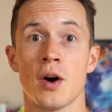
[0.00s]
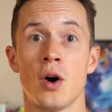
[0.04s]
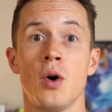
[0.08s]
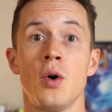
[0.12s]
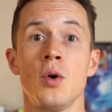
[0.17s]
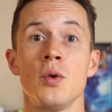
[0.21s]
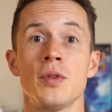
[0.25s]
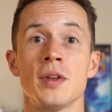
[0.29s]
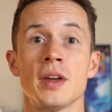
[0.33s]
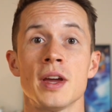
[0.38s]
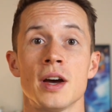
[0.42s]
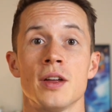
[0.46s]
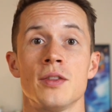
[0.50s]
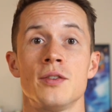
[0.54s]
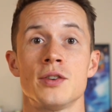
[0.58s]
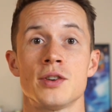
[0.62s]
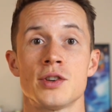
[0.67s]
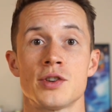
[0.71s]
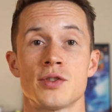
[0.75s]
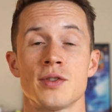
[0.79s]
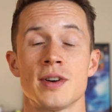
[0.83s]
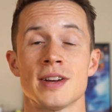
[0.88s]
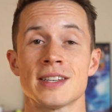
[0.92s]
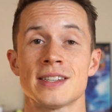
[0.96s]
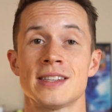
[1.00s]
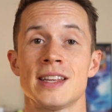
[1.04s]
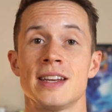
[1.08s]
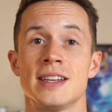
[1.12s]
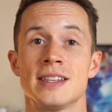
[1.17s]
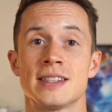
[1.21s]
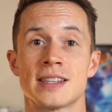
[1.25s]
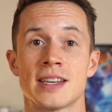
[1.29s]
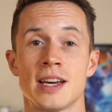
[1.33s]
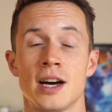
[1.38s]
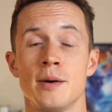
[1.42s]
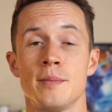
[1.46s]
all the other stress that
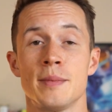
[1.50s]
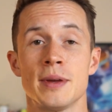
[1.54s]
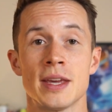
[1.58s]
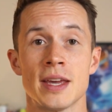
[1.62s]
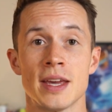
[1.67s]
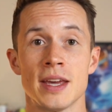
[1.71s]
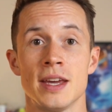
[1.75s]
is coming